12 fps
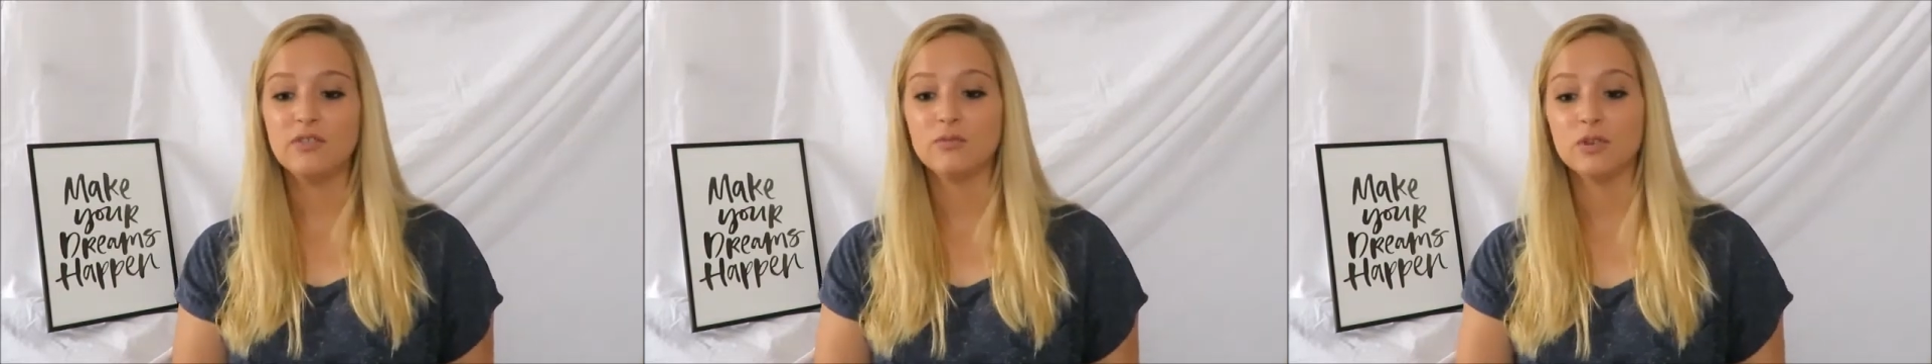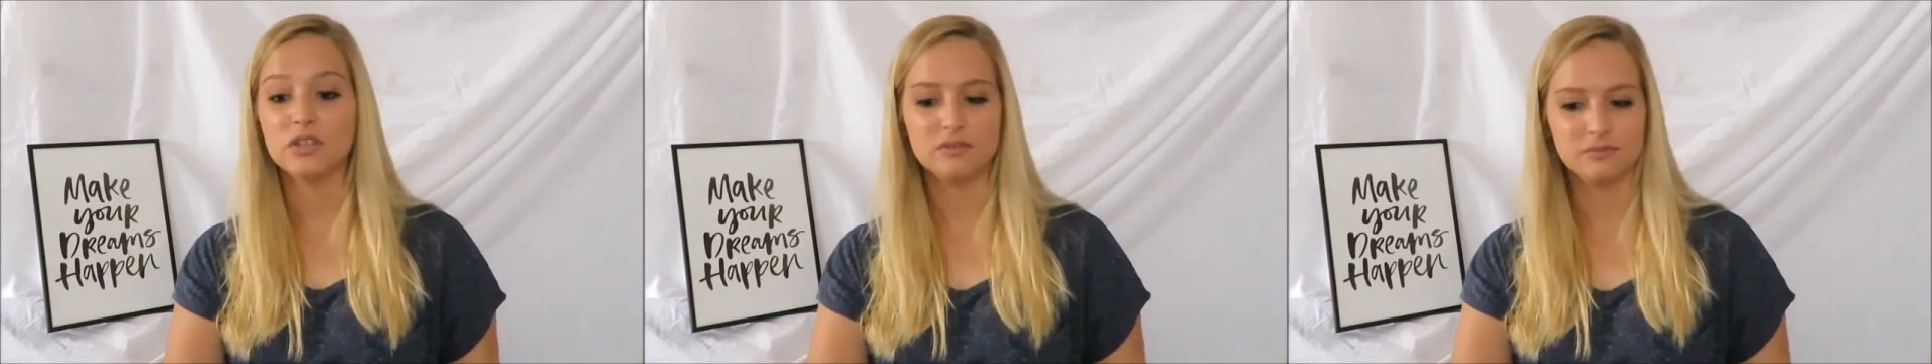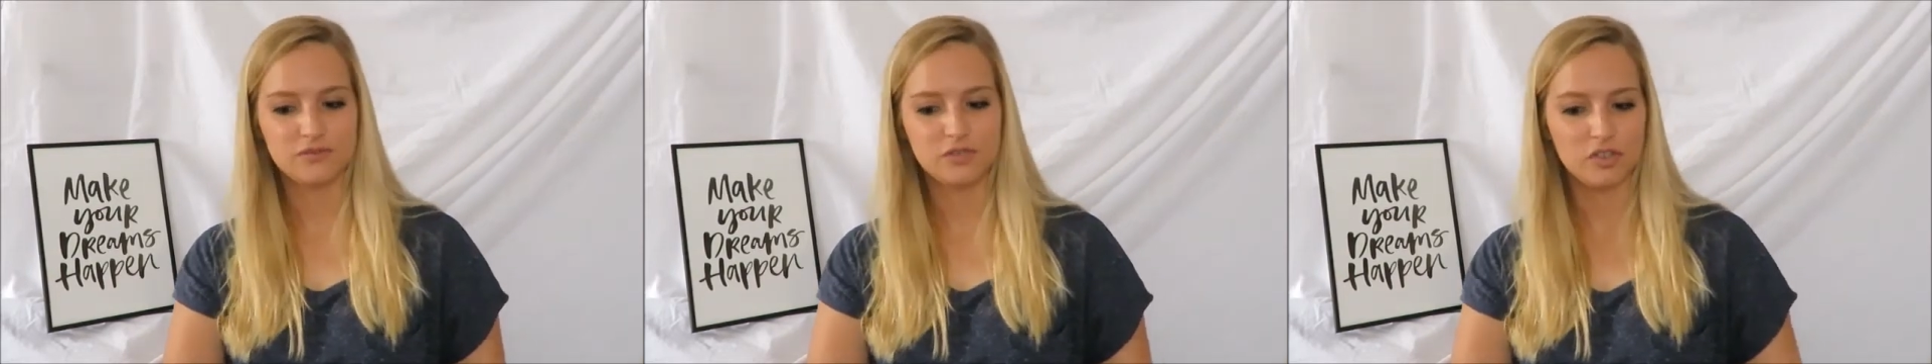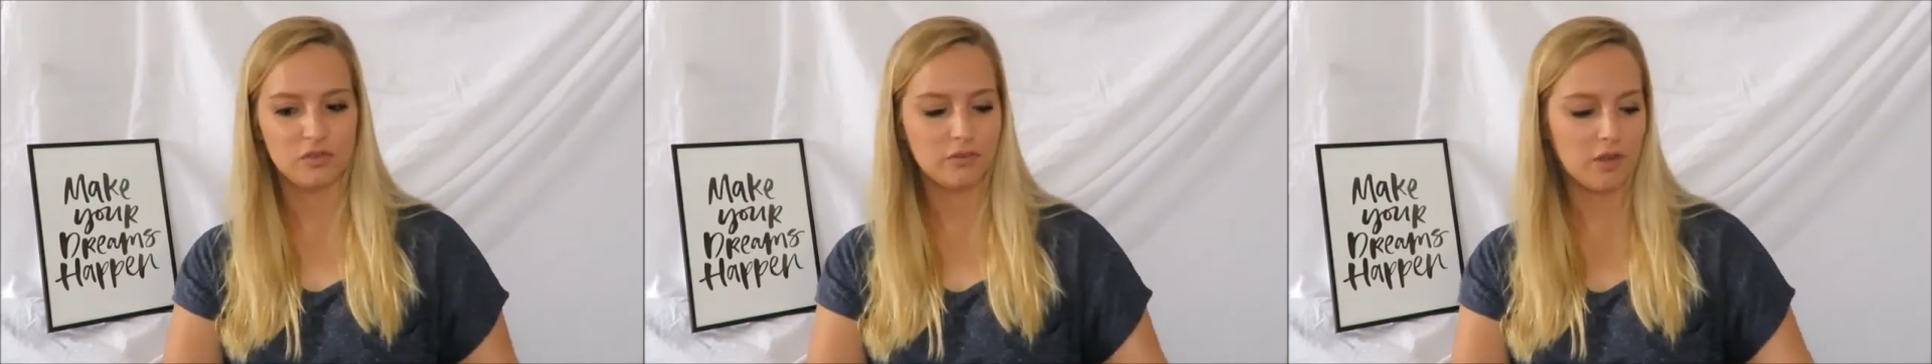Well,
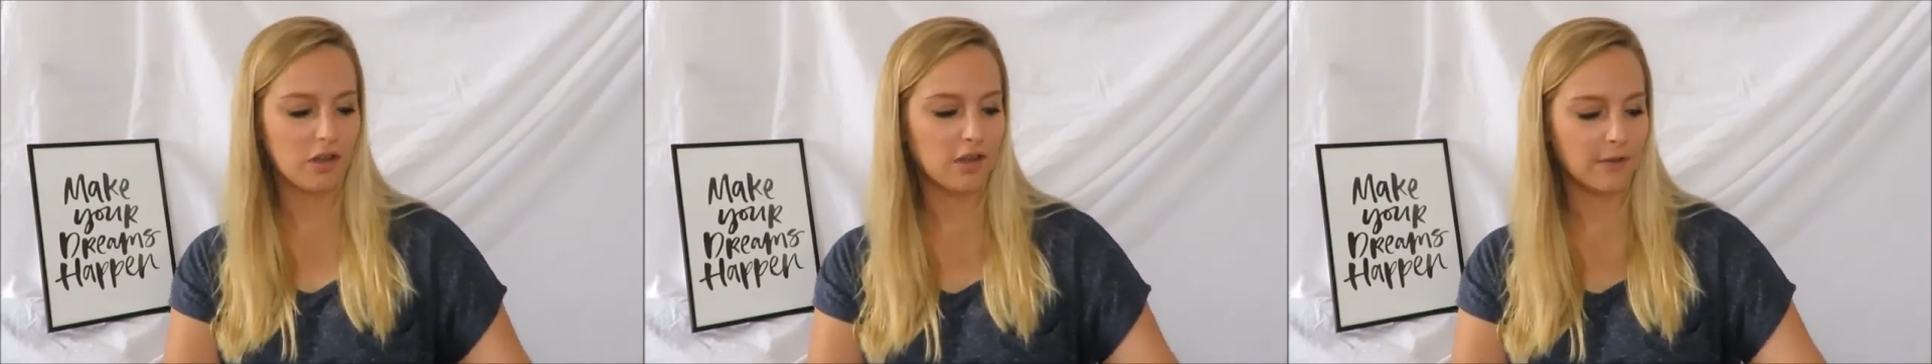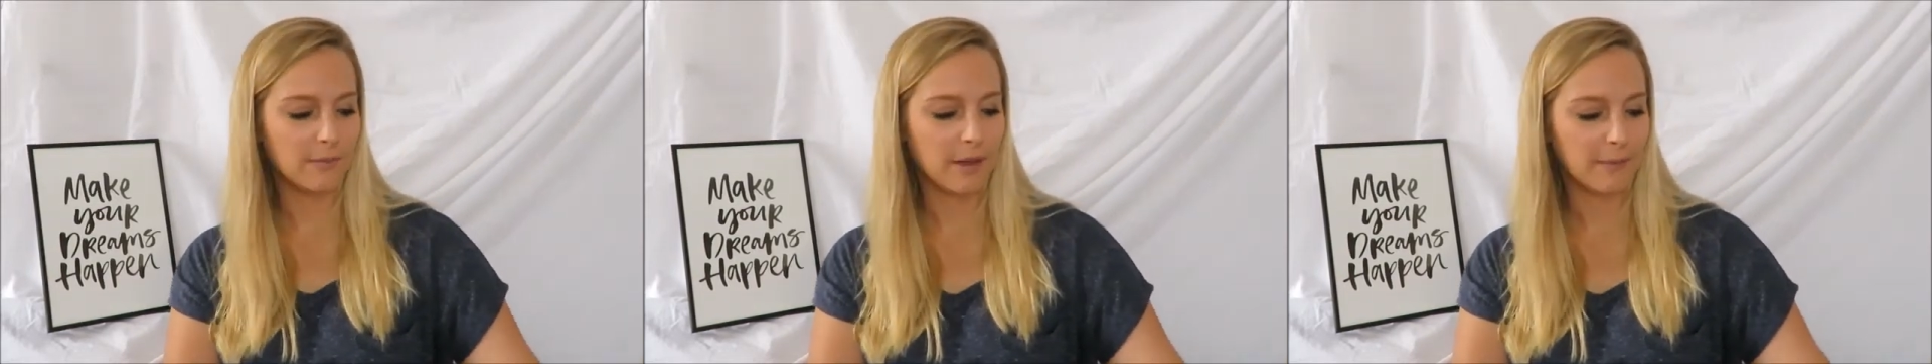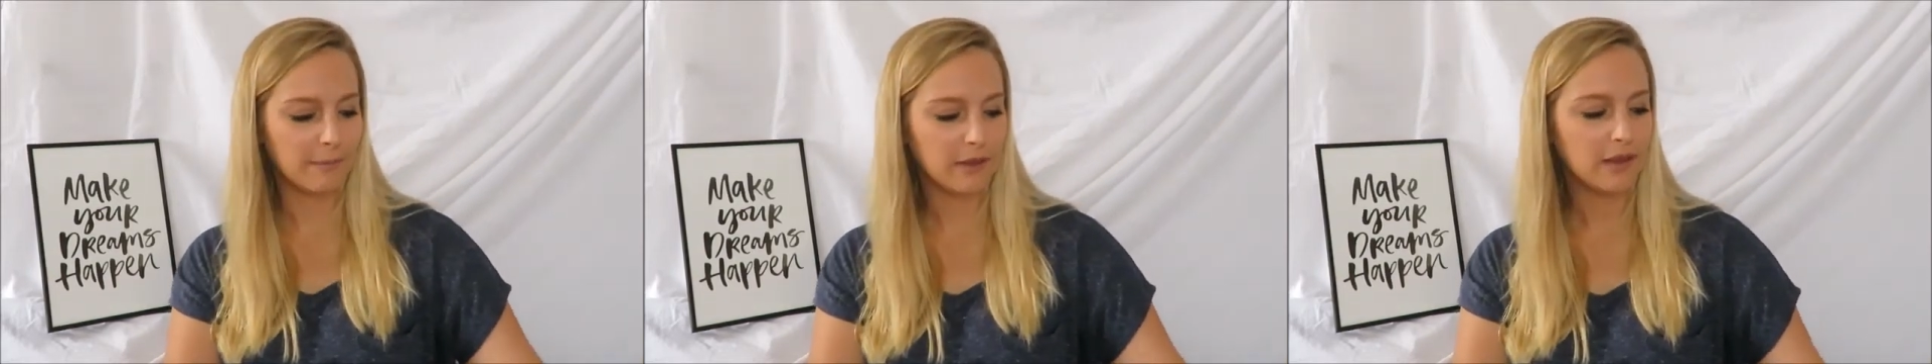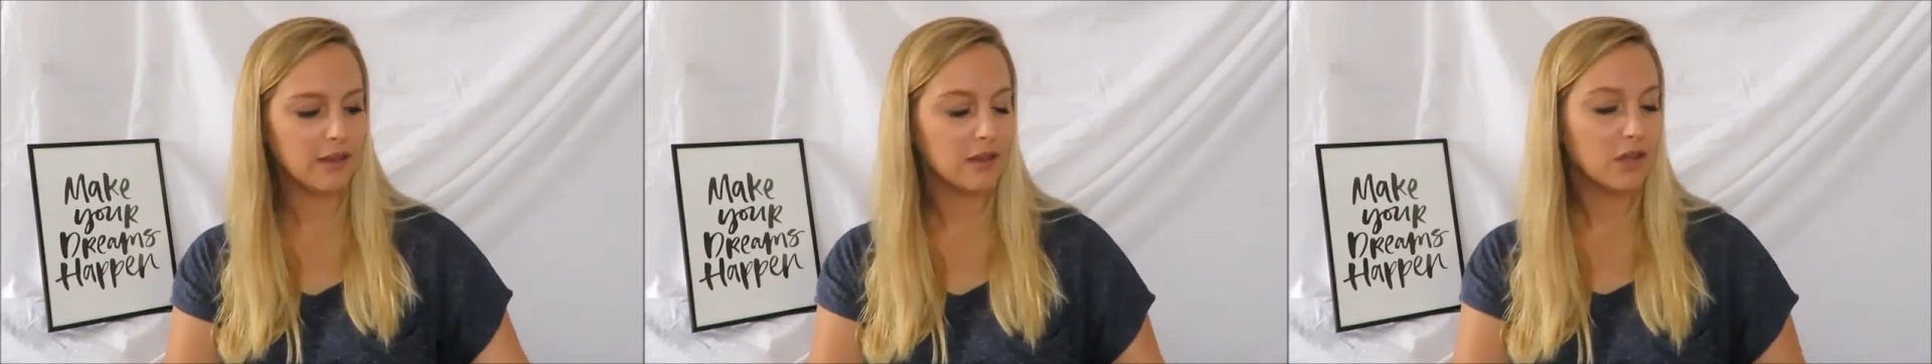so far I'm happy